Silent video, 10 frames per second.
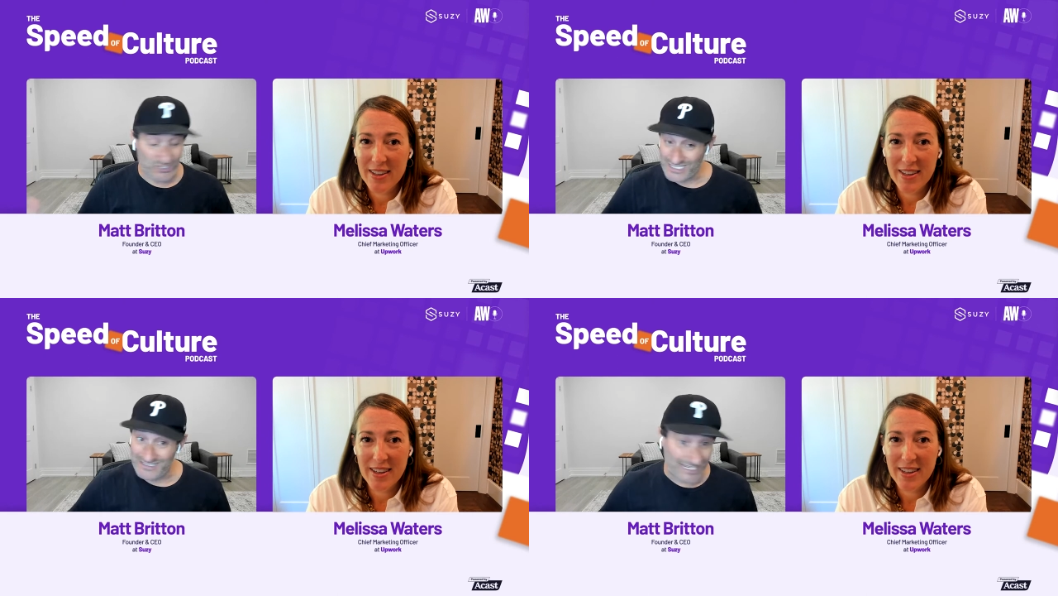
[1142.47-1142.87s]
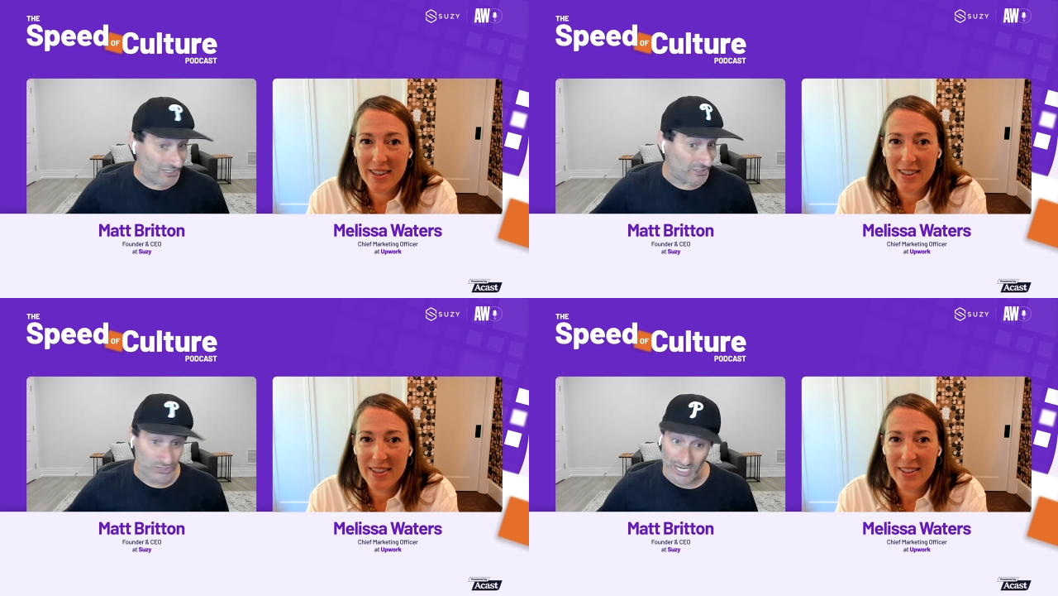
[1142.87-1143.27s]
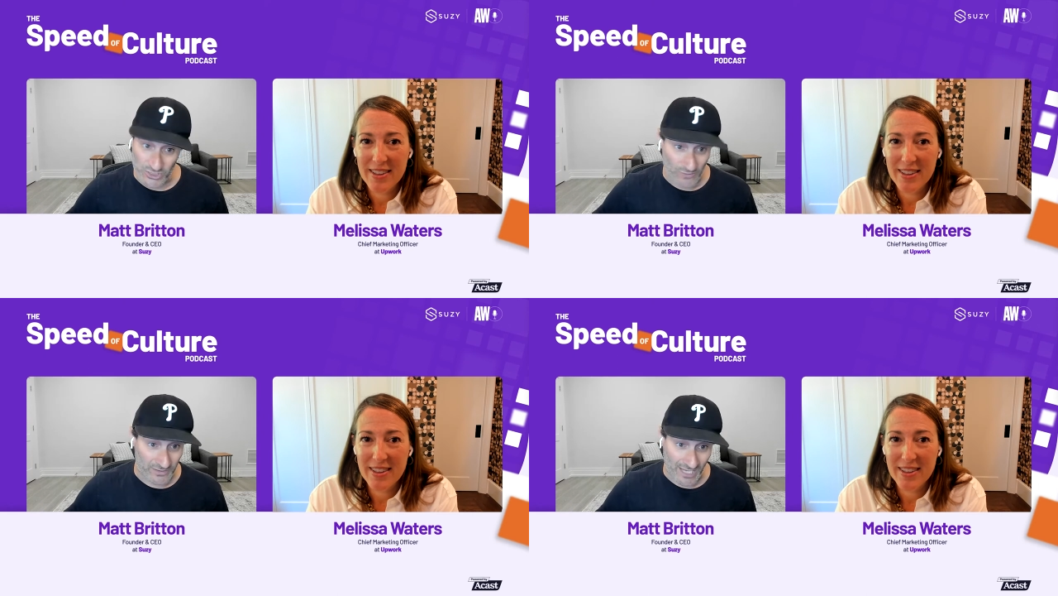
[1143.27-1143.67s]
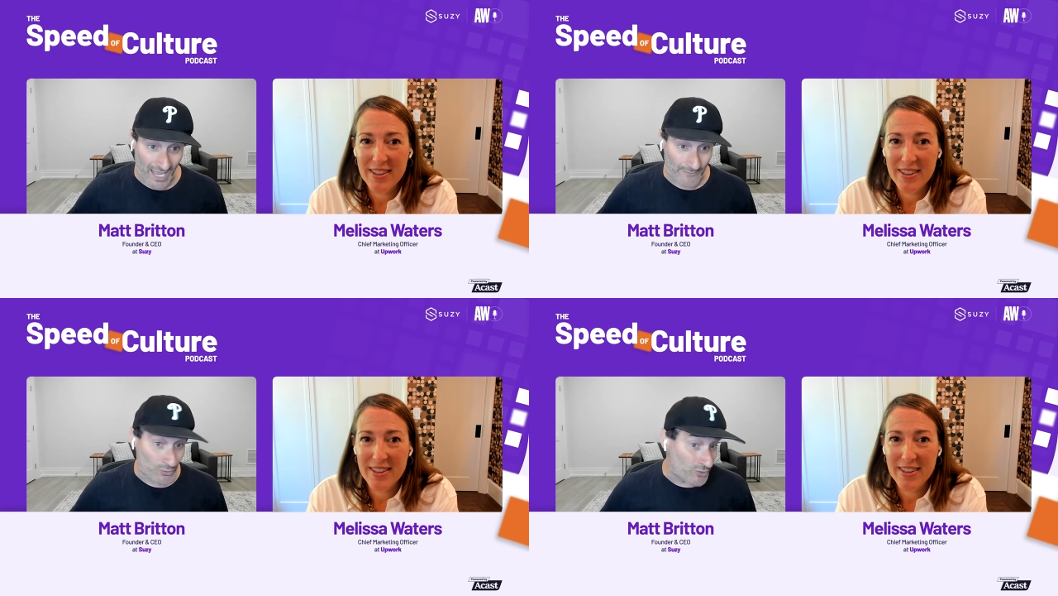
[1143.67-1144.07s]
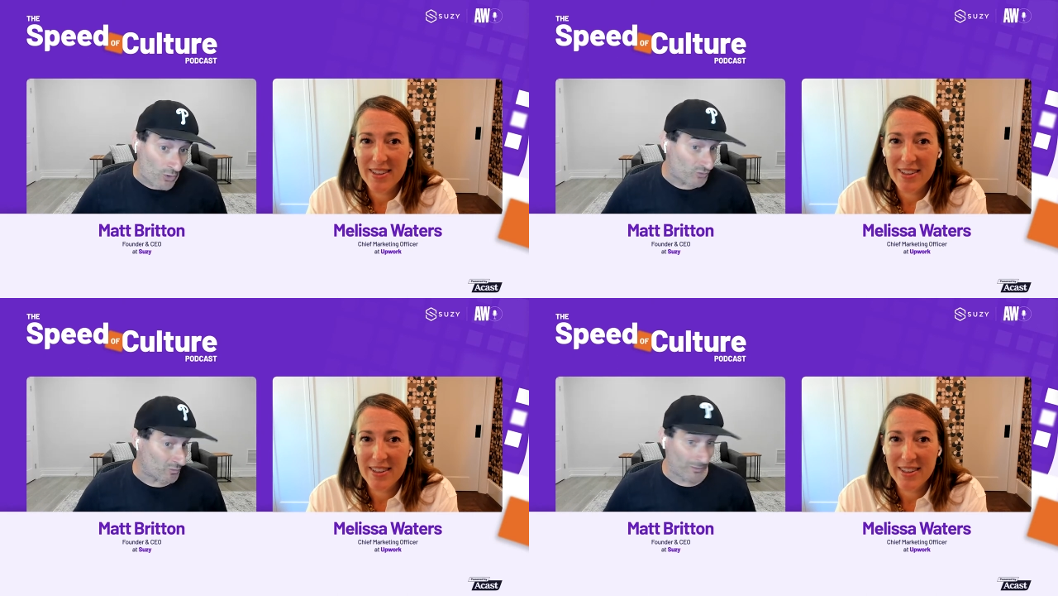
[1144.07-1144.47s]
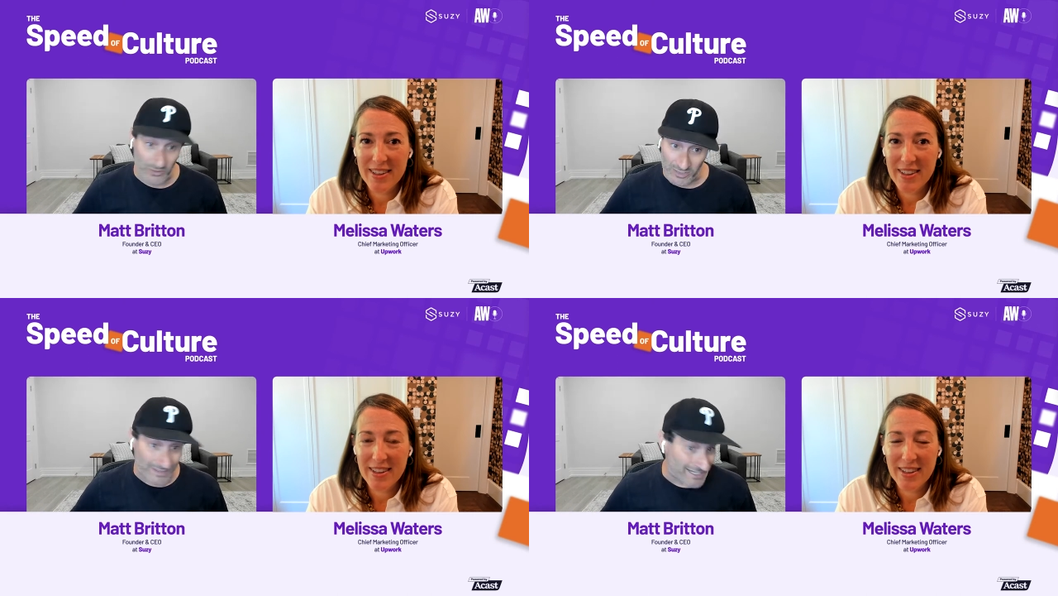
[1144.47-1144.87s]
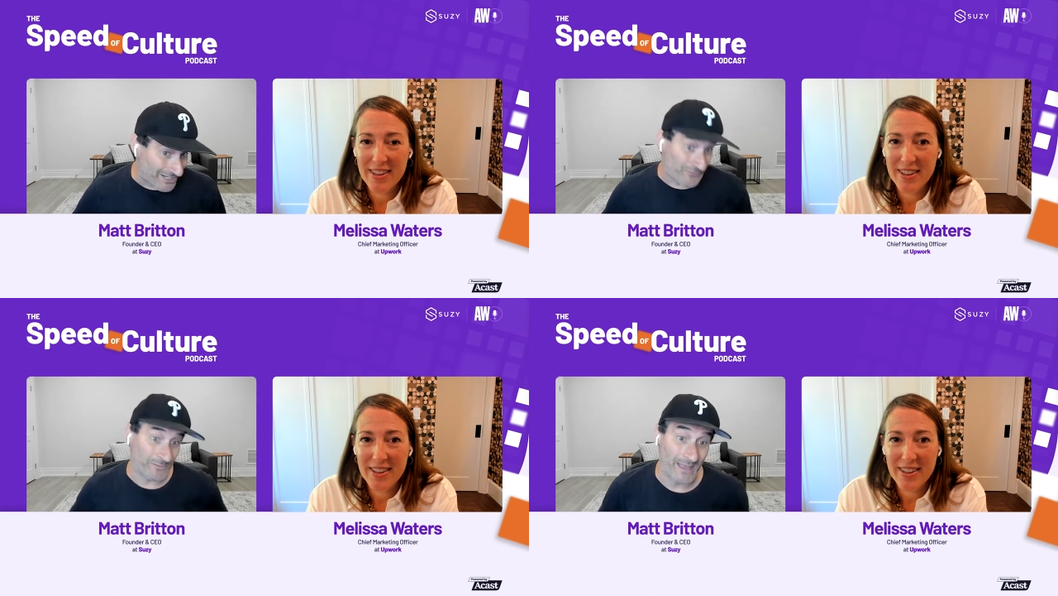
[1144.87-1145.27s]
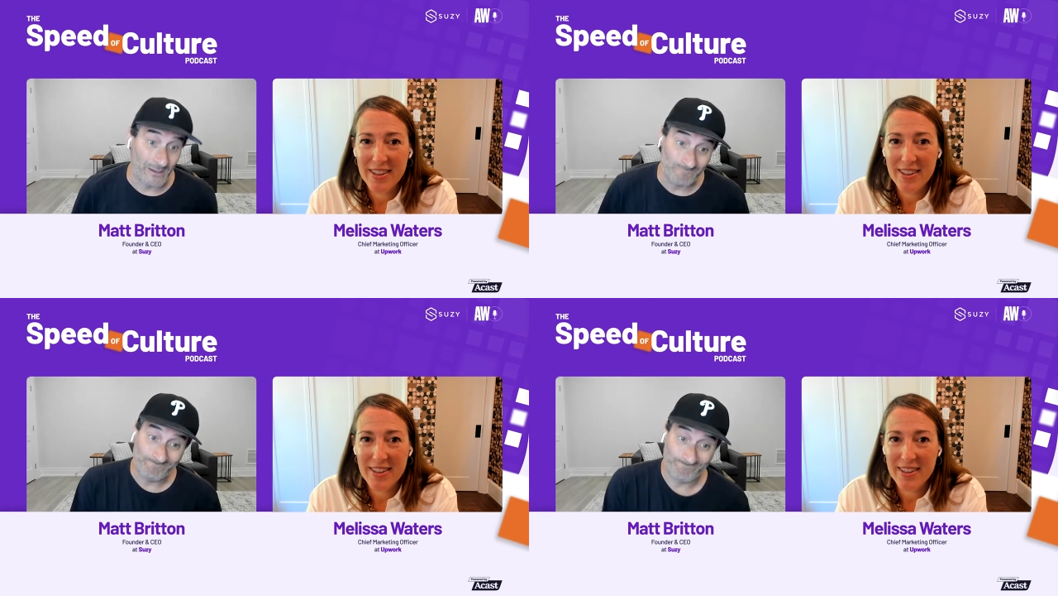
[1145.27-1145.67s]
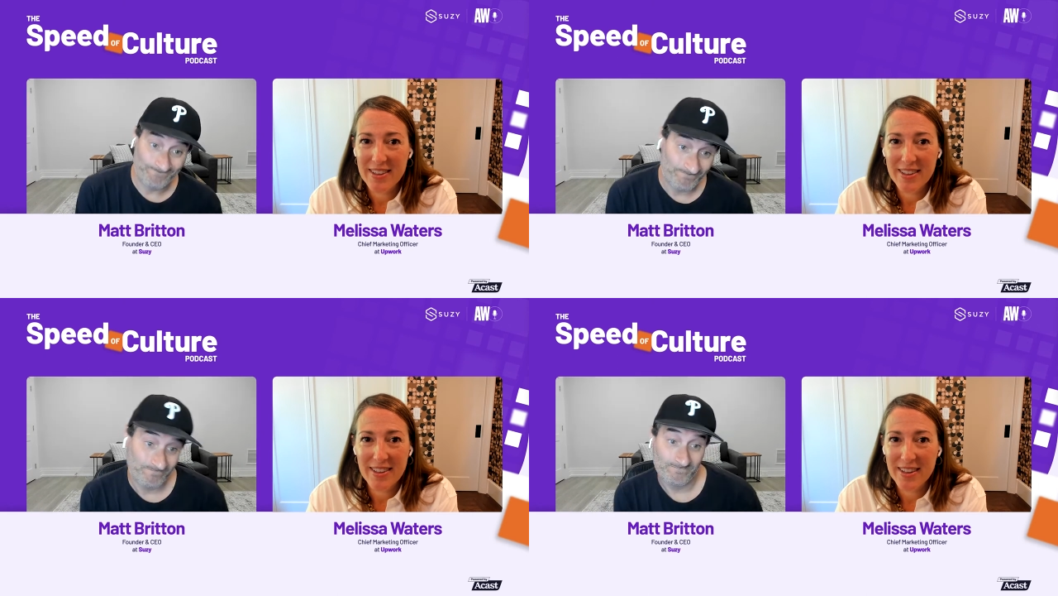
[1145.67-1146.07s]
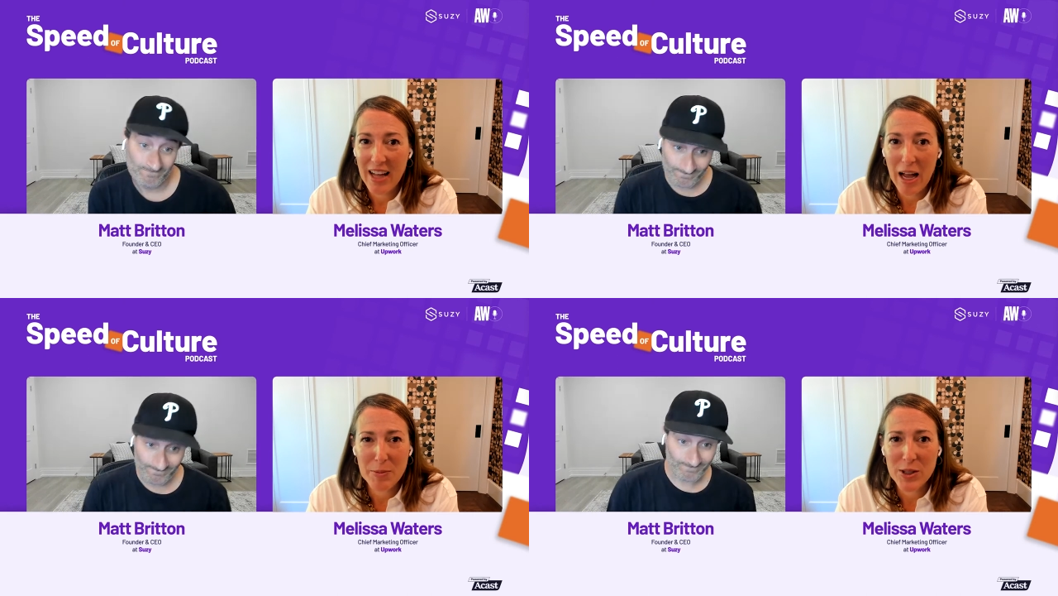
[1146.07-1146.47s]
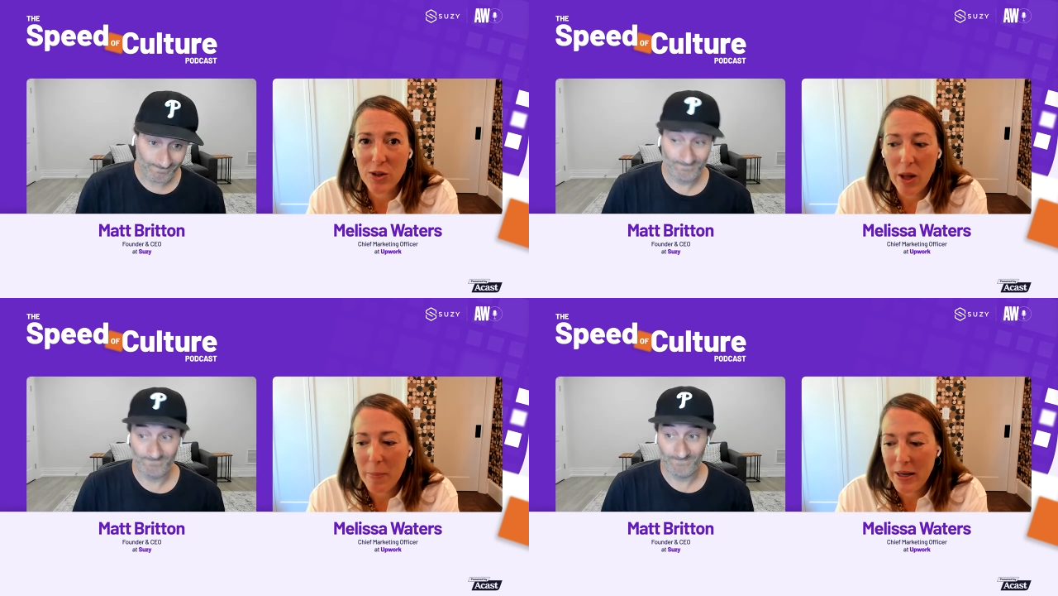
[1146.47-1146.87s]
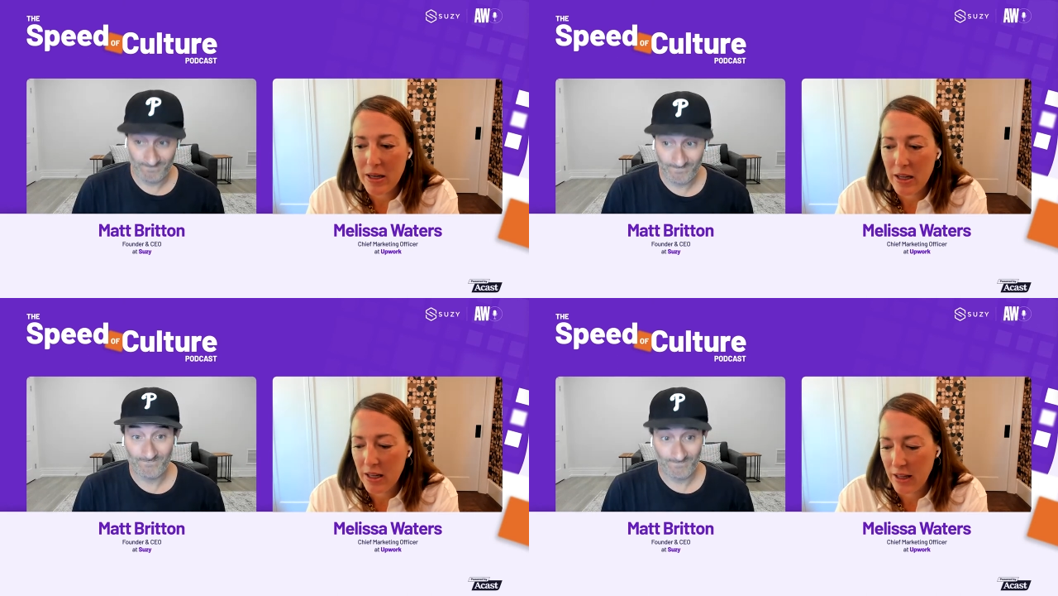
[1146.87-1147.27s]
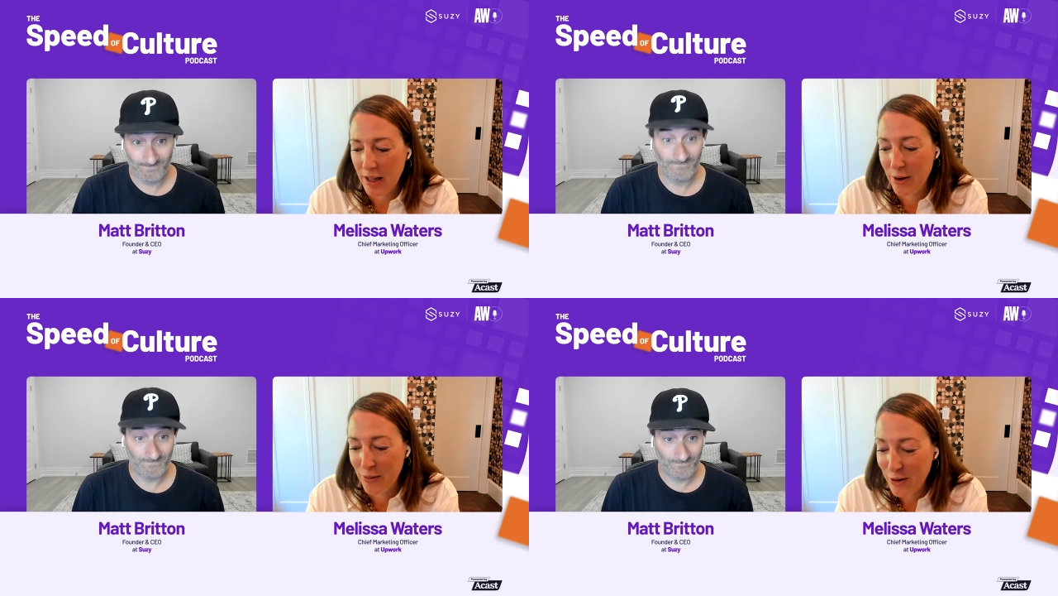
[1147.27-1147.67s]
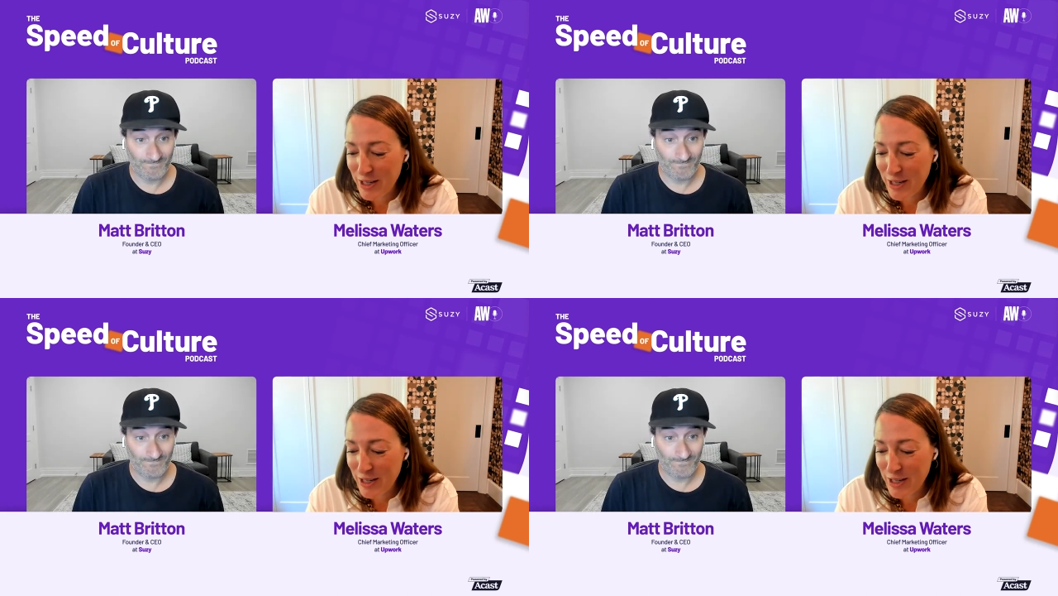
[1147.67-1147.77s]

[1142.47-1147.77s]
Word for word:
Speaker 1: to continue to change over time. Who knows where we're going to be a year from now?
Speaker 2: Absolutely. I mean, it,